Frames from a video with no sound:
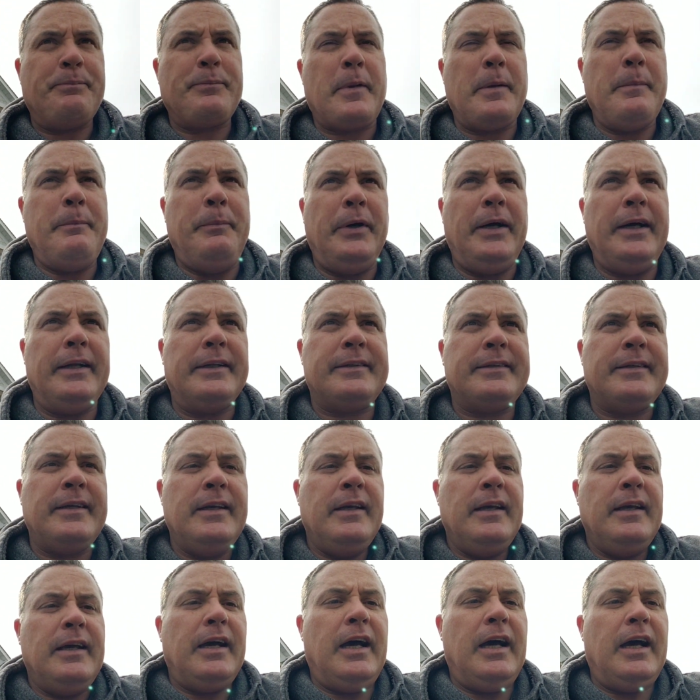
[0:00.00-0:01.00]
but
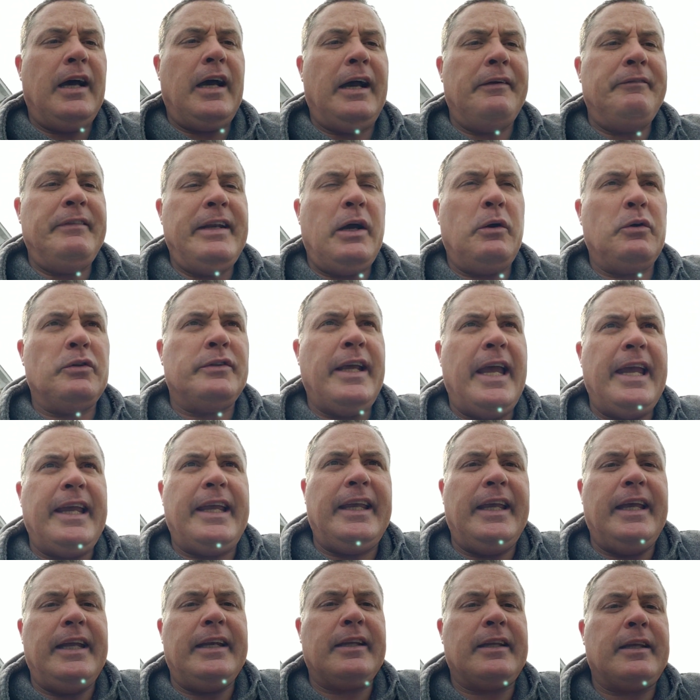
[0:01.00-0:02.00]
I'm now taking
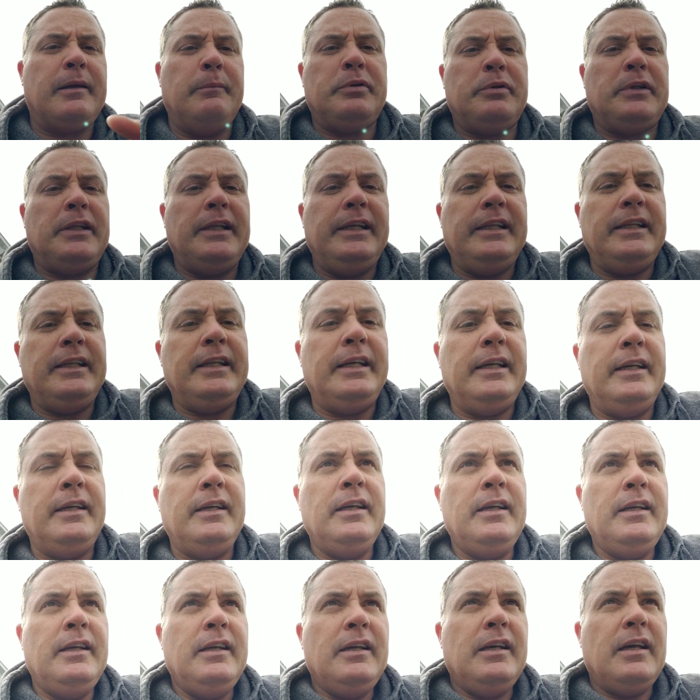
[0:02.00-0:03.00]
it and completely
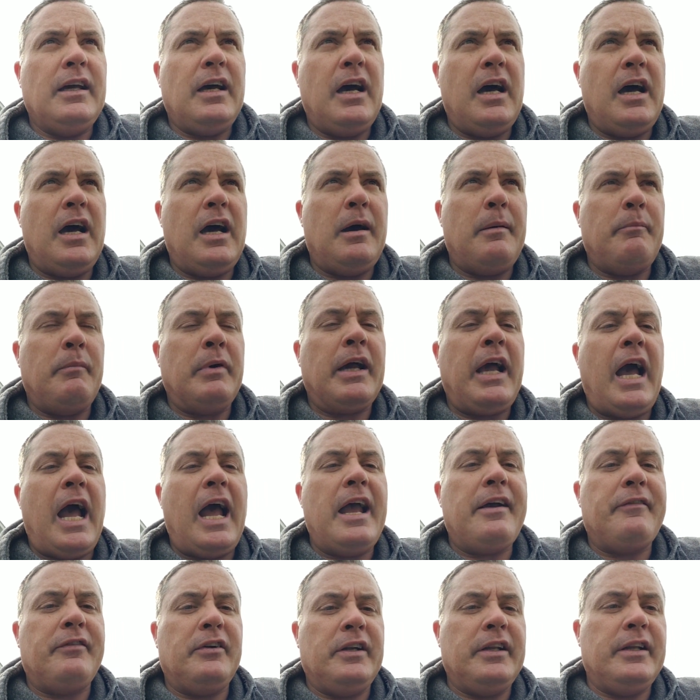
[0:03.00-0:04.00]

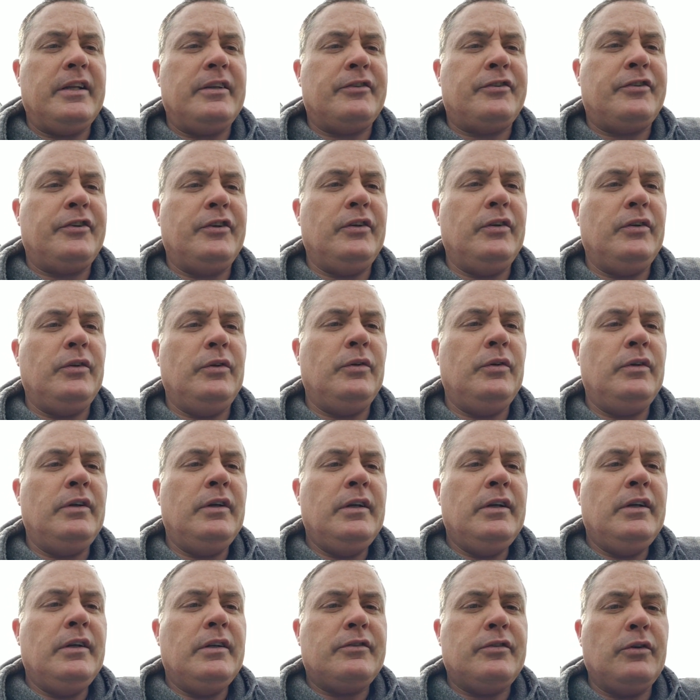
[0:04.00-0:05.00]
MacGyvered it to
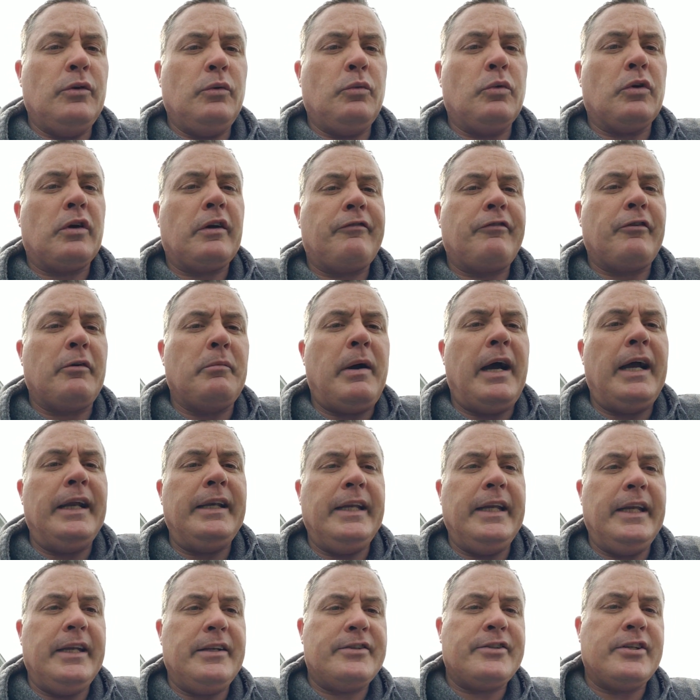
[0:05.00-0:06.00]
work for my
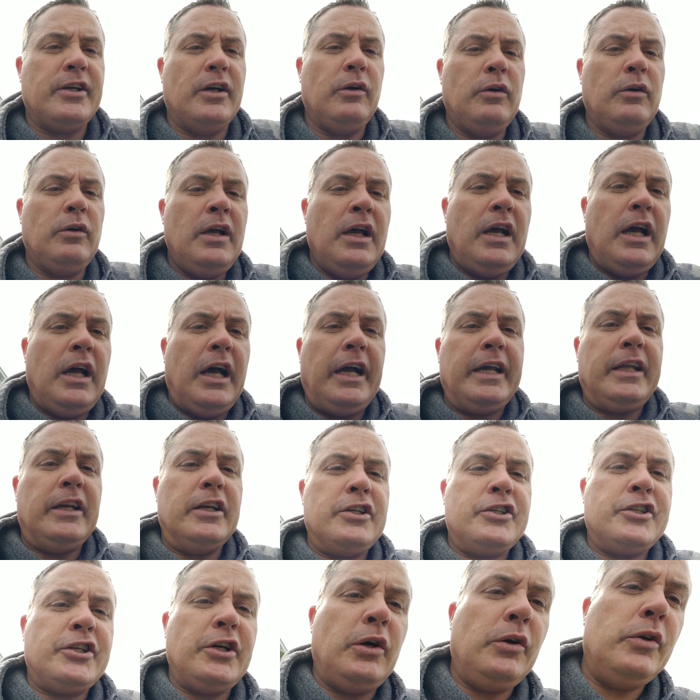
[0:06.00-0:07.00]
needs. So I'm going to
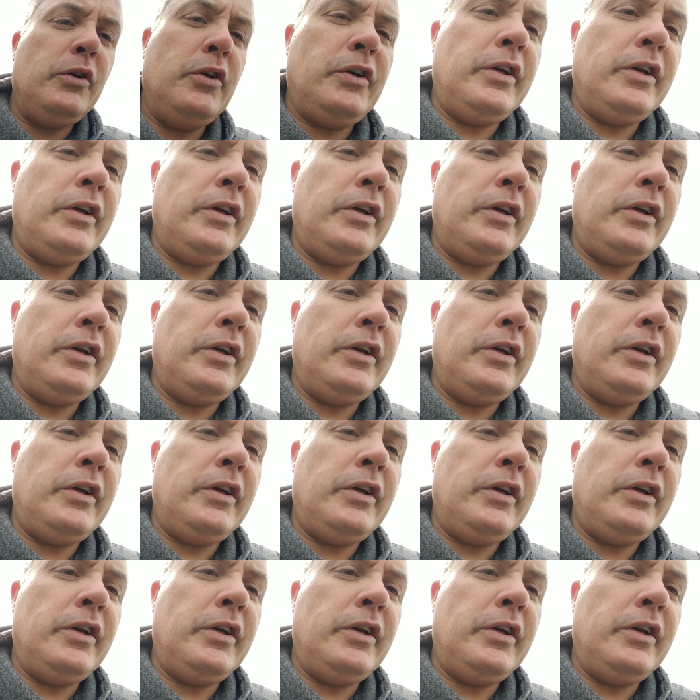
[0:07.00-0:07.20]
show you